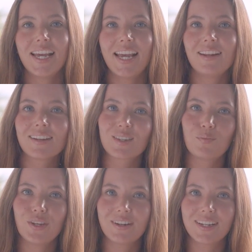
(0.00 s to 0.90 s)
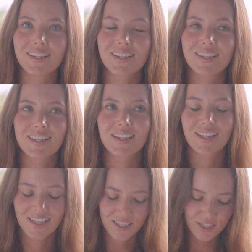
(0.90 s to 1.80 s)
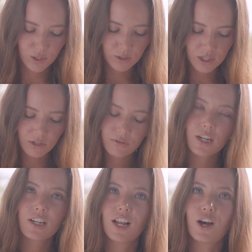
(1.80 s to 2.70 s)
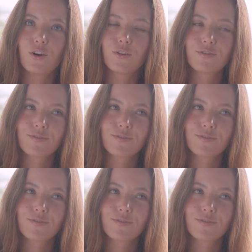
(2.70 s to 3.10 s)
an experience. So it's different now.